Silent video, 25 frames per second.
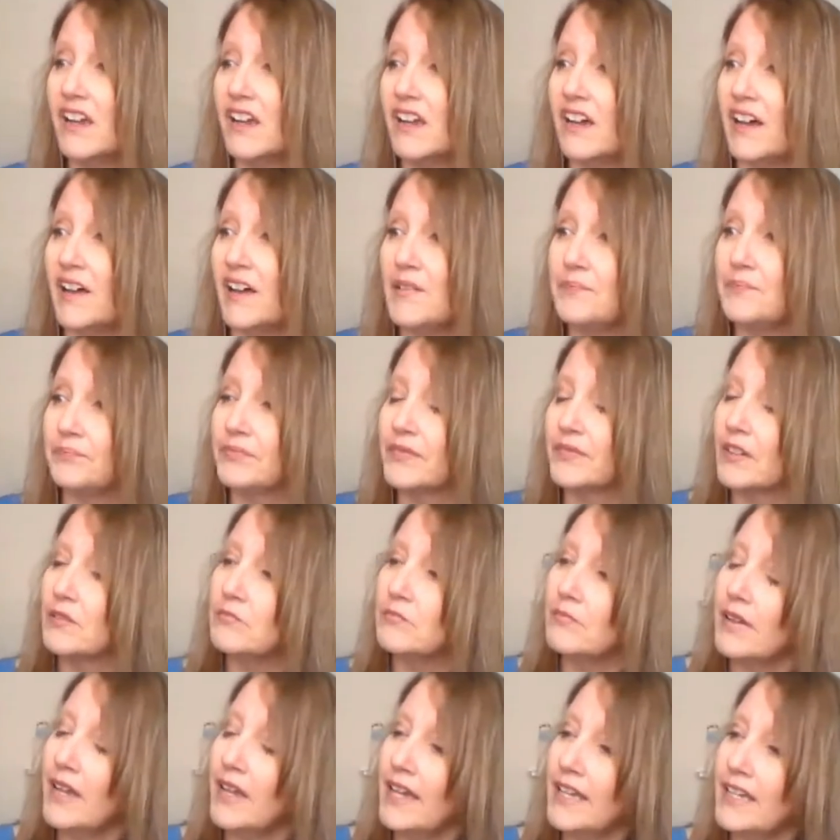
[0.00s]
And
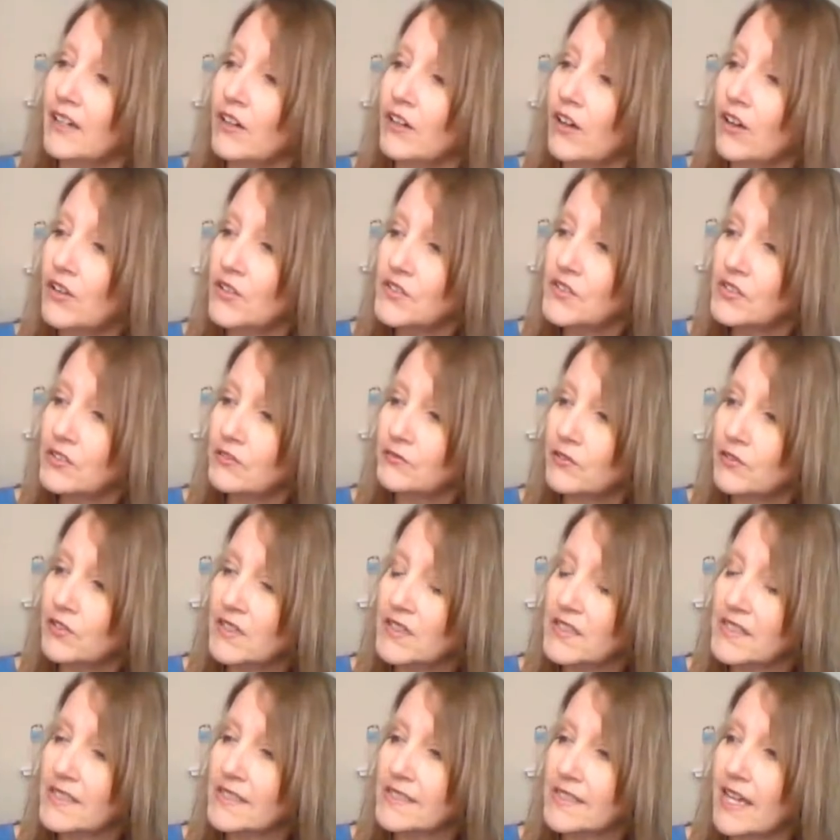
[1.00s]
it also
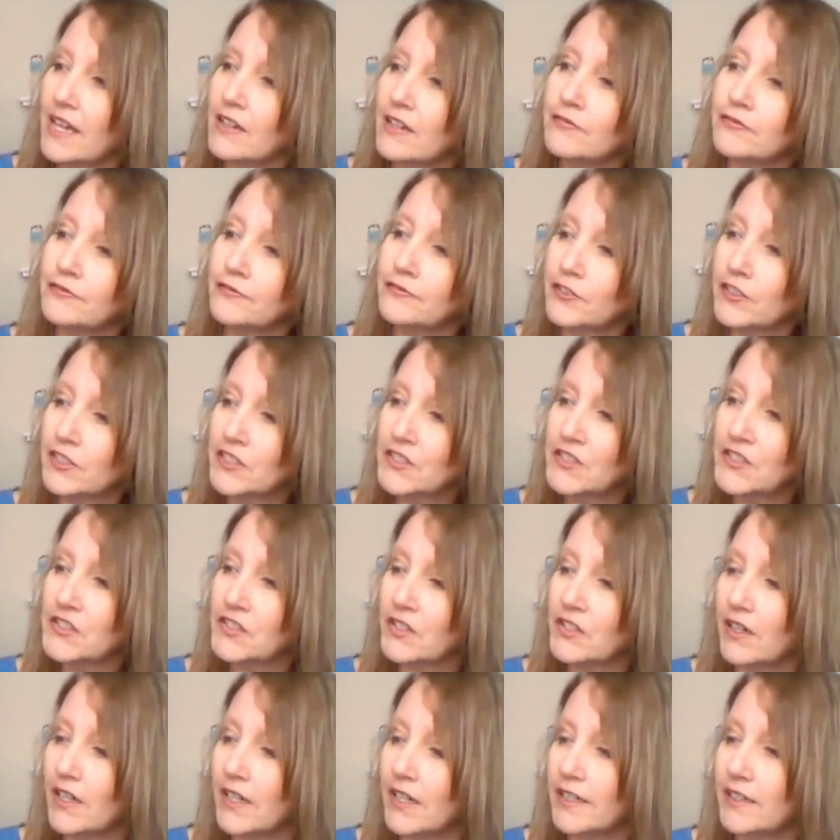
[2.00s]
focuses at
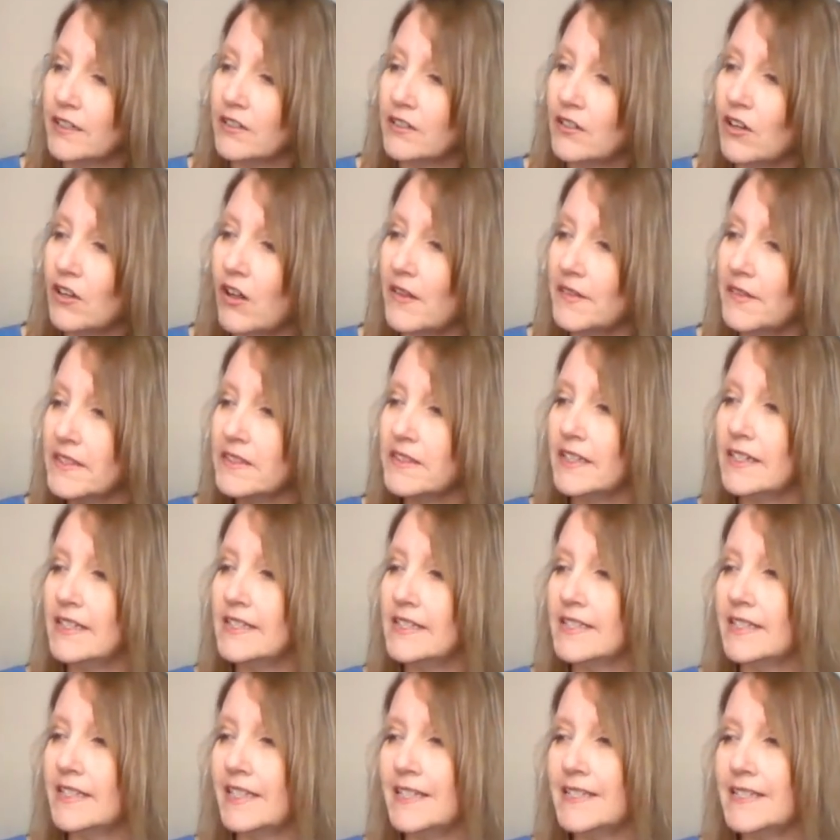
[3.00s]
first on all the things
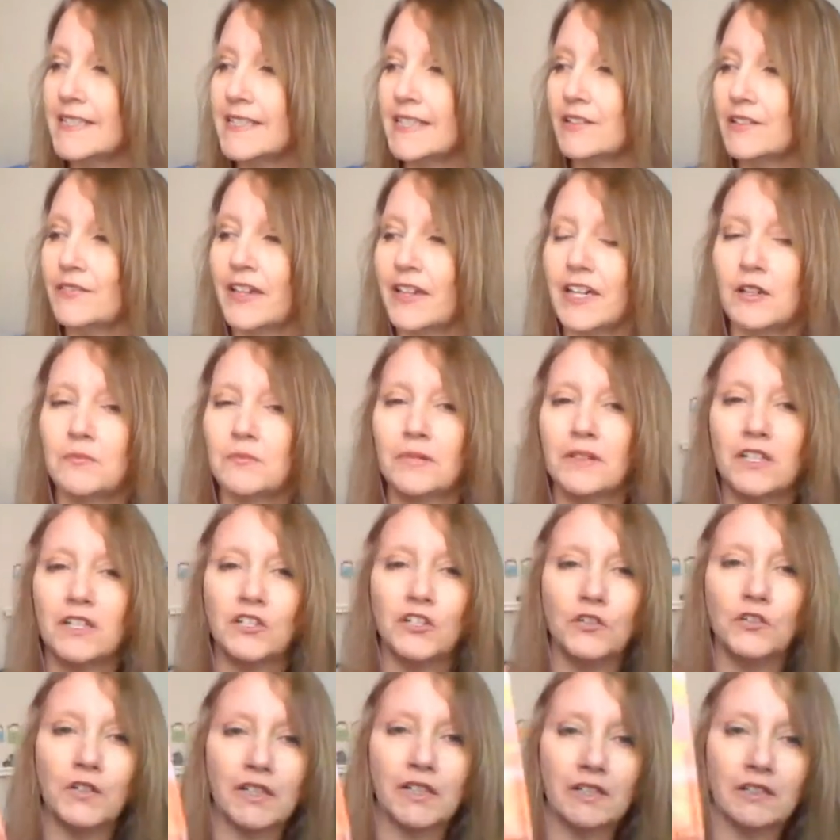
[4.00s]
that he's giving up. And as
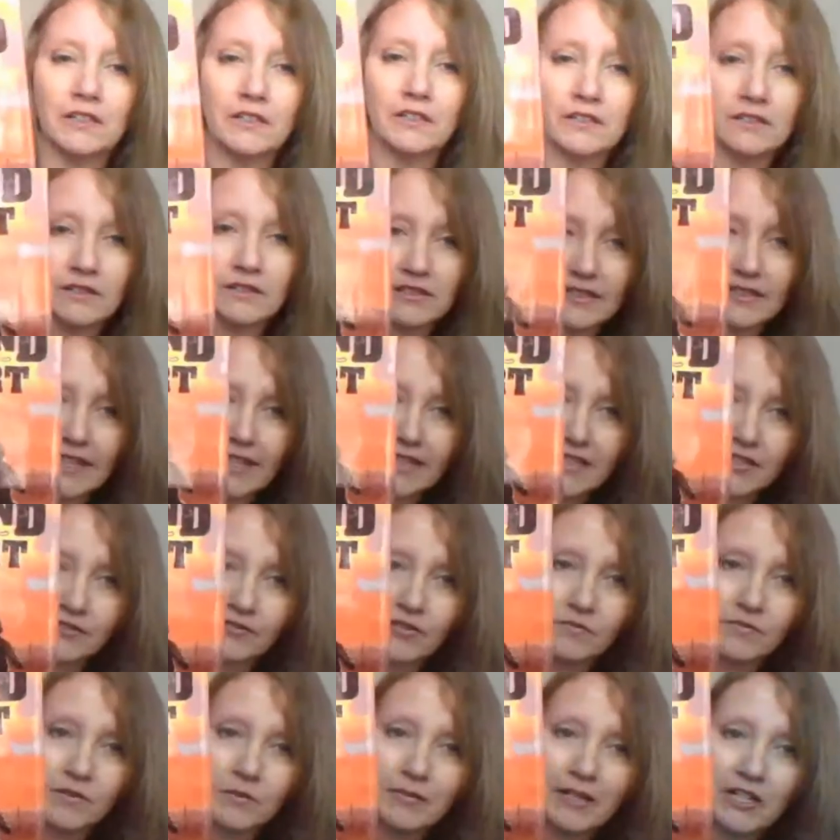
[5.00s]
you can guess
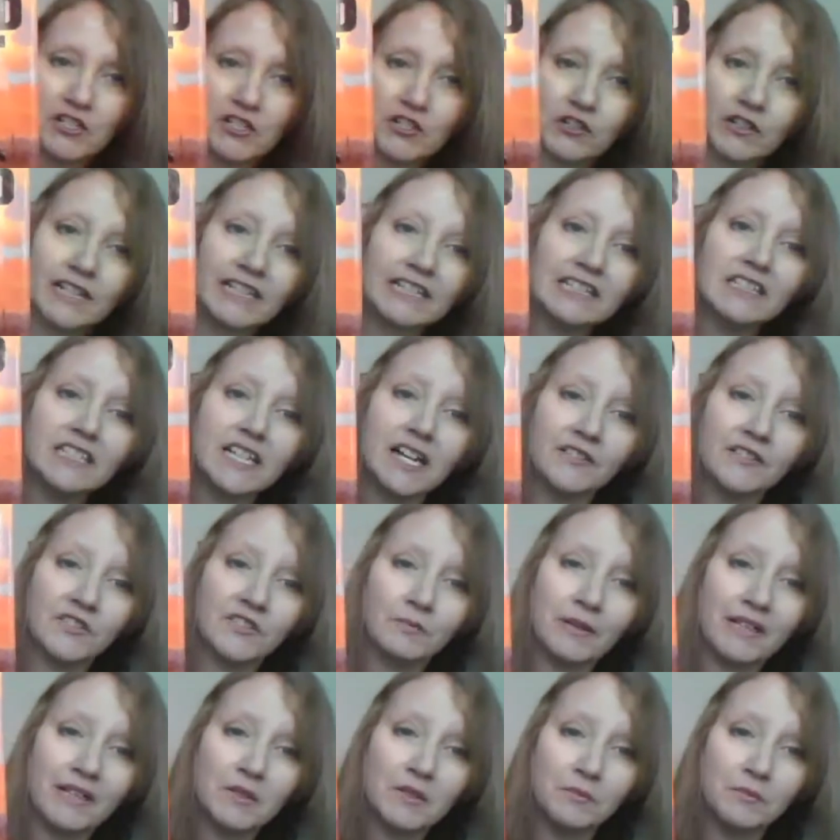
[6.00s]
from the picture, he loves
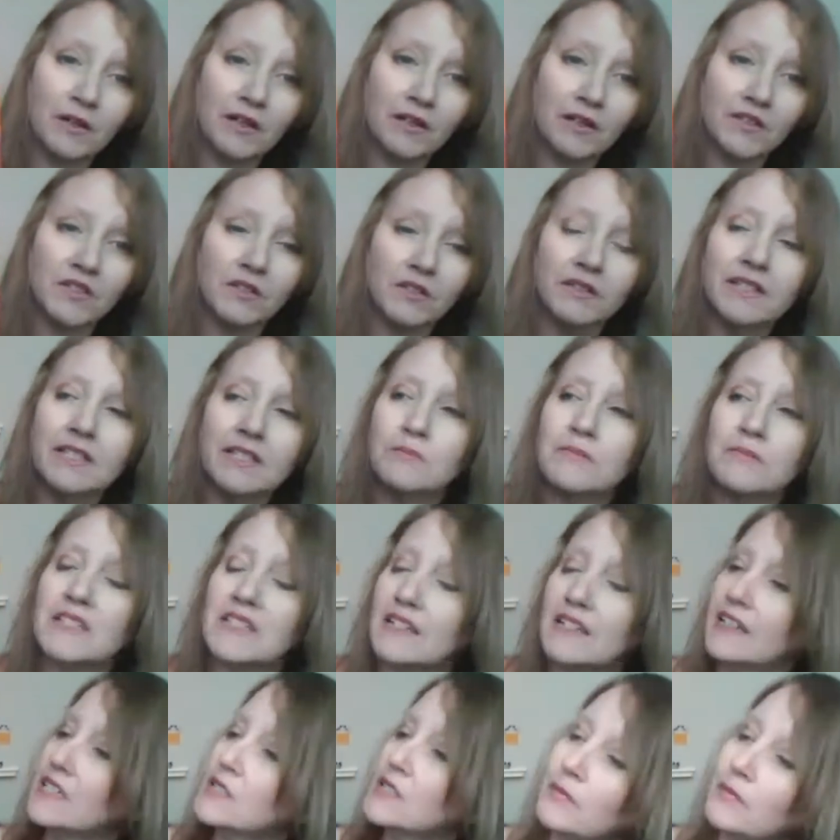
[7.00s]
baseball. So he's
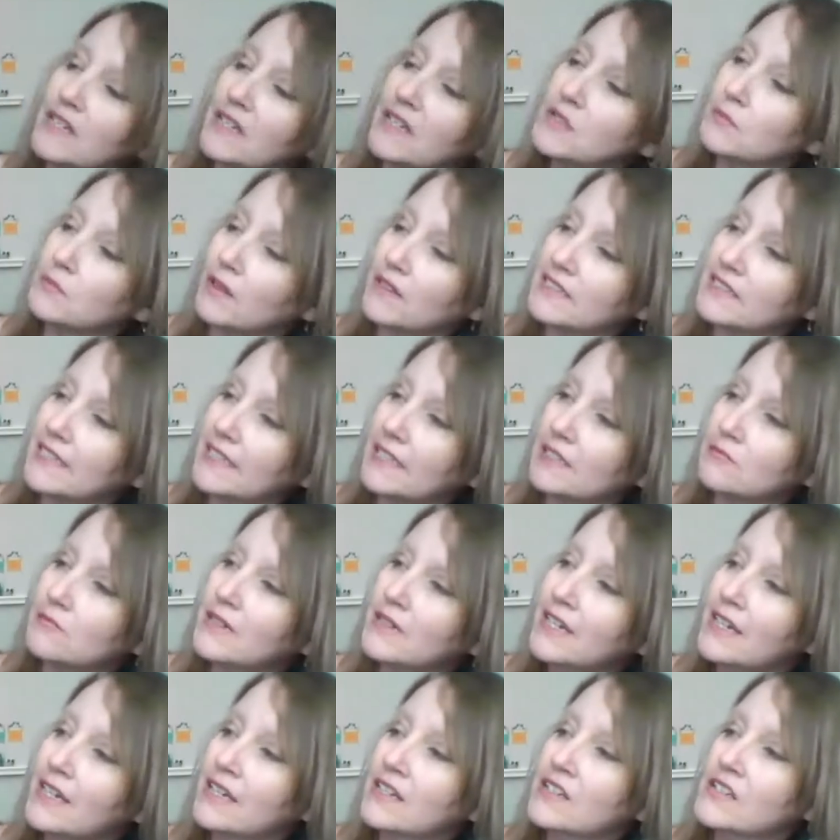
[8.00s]
missing his baseball team.
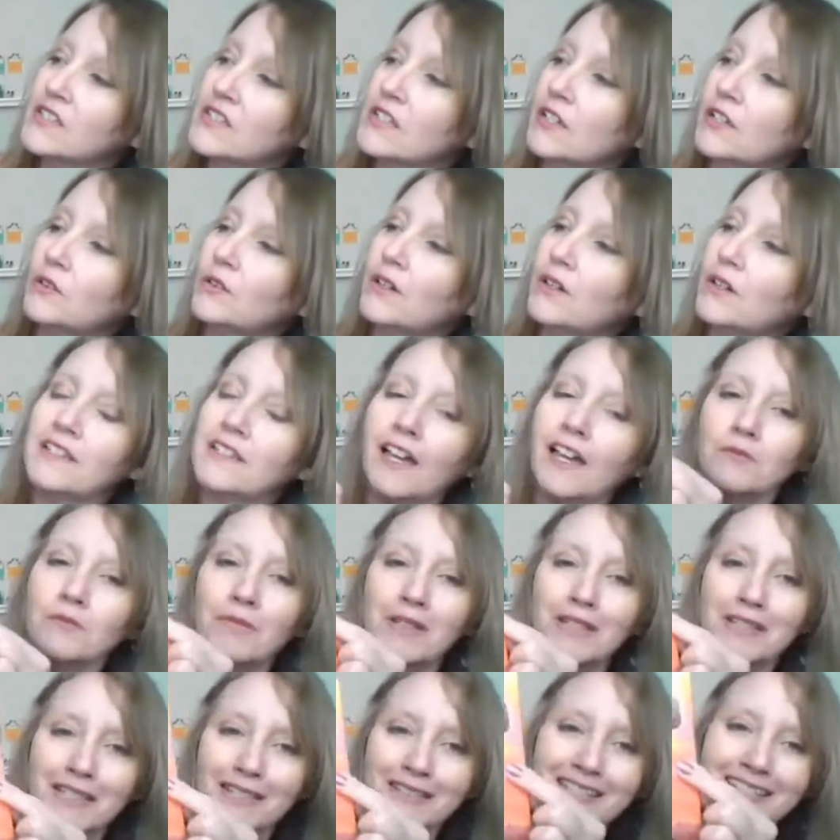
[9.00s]
So a
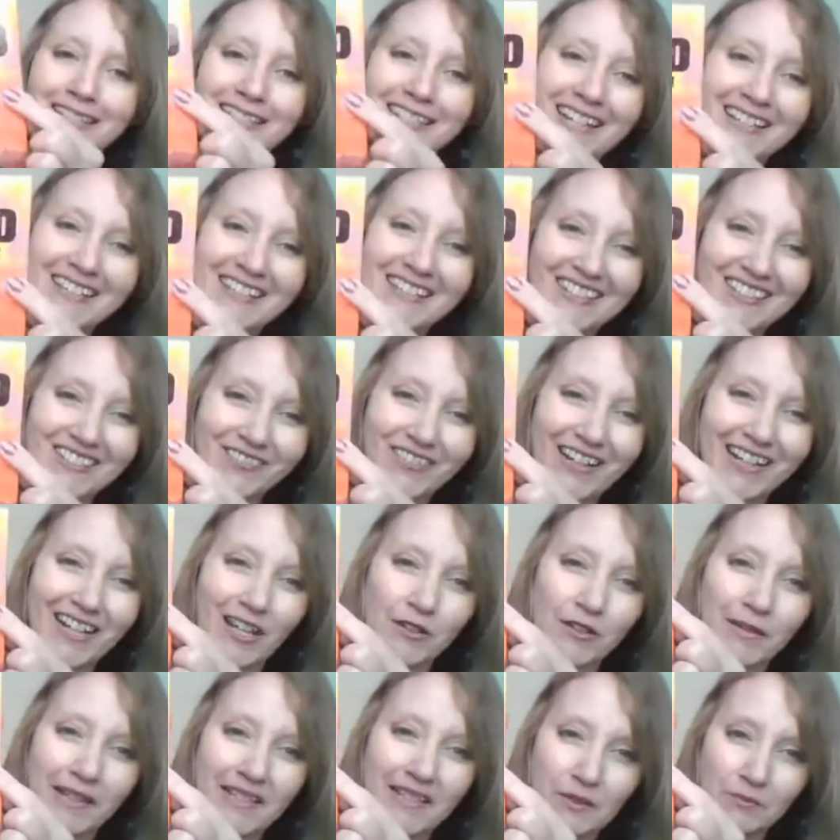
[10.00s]
diamond in the desert, right?
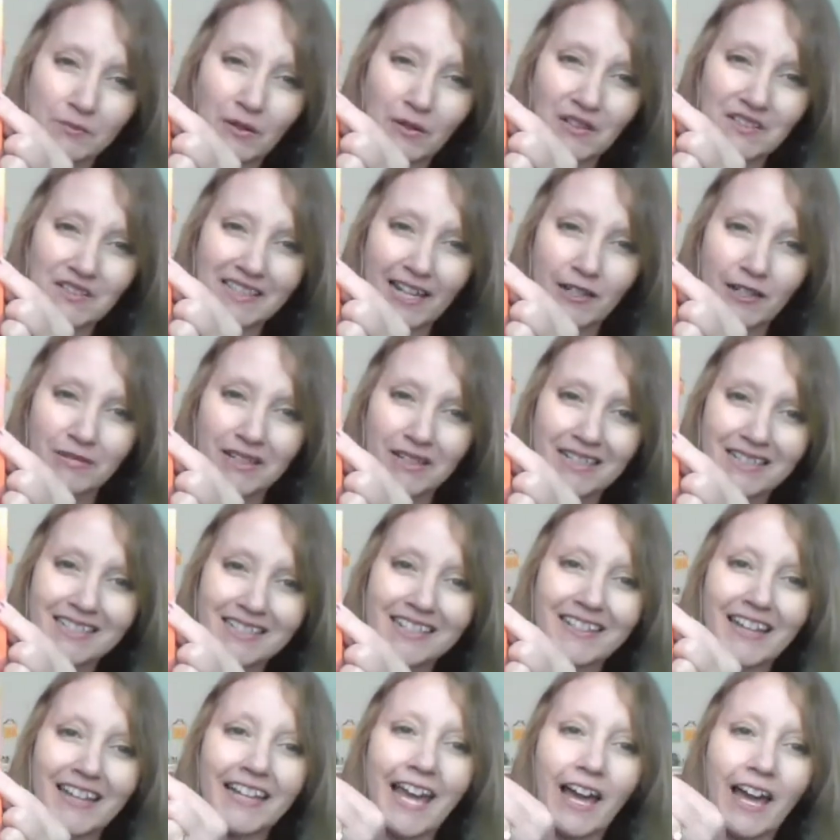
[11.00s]
A baseball diamond.
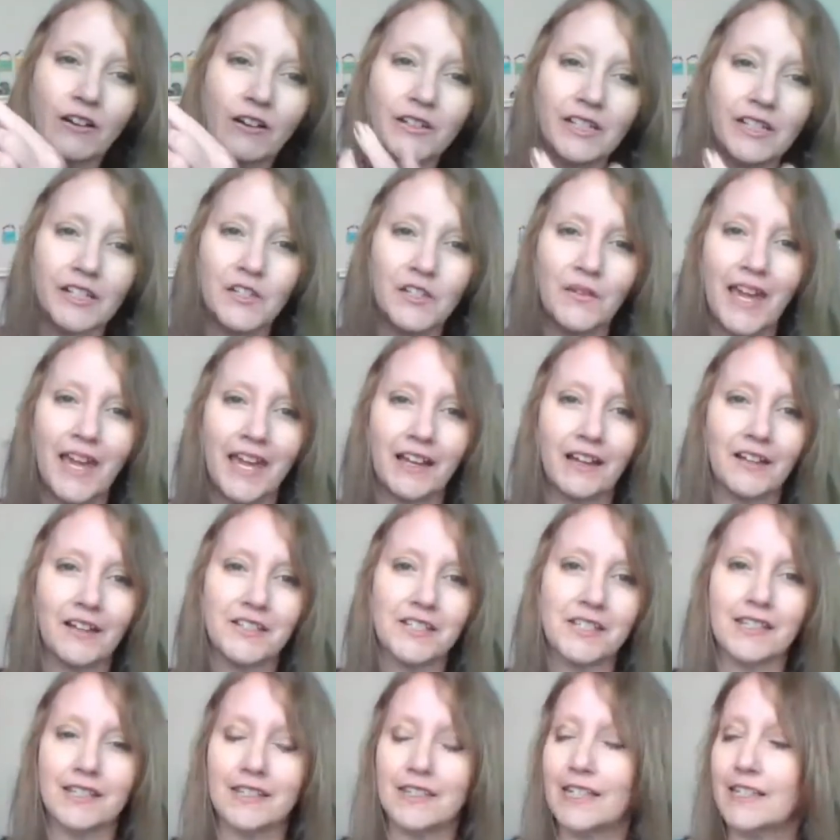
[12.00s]
Like, how can you hang on
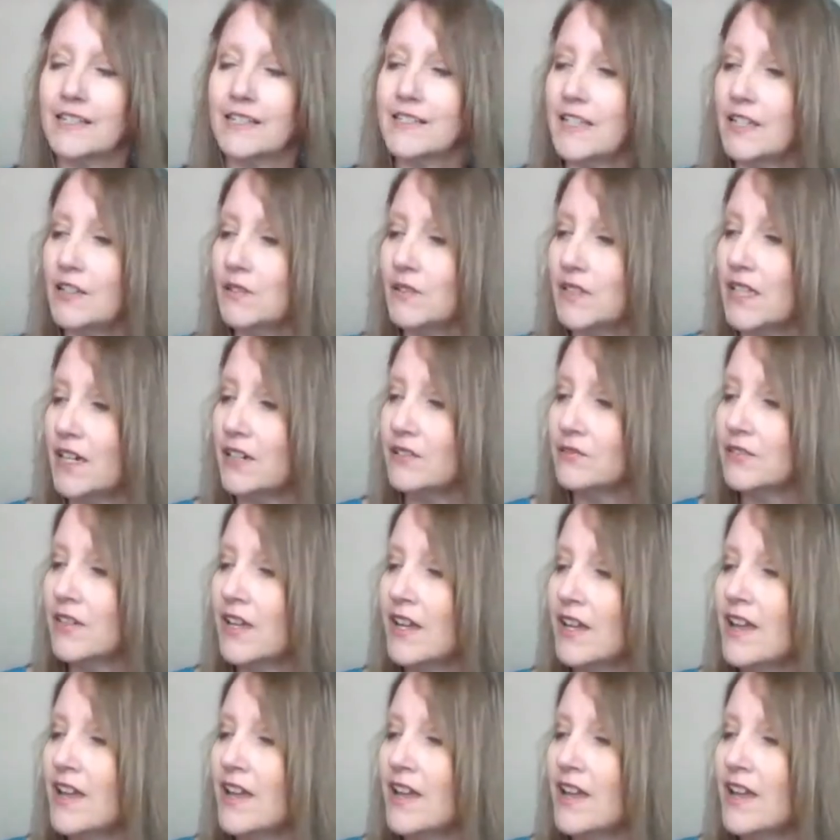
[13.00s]
to the things that you love?